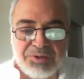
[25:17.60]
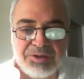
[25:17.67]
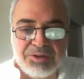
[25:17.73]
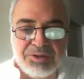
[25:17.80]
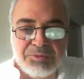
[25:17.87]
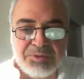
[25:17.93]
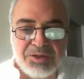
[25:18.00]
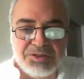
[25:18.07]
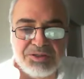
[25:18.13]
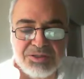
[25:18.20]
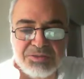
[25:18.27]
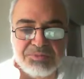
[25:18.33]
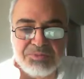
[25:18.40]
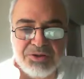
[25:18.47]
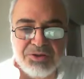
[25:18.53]
that the
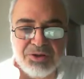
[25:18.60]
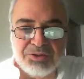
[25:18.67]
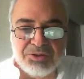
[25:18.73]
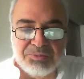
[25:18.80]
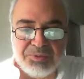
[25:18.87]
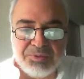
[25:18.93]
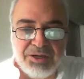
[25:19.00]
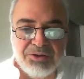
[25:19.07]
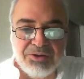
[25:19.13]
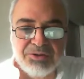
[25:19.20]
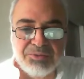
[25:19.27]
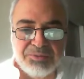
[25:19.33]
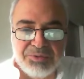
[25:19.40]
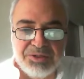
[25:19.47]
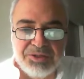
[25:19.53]
person is preoccupied on
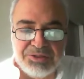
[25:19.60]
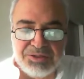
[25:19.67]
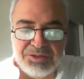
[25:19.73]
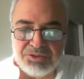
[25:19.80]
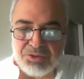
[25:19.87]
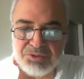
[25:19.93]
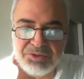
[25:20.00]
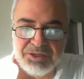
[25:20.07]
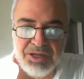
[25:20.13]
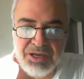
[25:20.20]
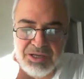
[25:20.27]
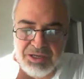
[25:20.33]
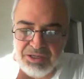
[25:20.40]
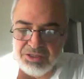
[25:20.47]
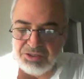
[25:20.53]
the bridge,
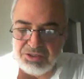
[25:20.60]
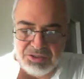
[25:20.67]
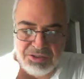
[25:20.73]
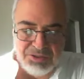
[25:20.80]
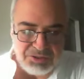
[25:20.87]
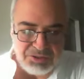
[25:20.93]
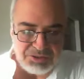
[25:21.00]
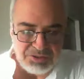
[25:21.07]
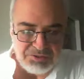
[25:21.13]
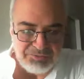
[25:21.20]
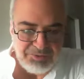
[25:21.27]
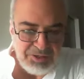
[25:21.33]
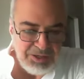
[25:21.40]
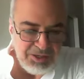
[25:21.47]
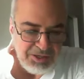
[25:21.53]
he's doing lots of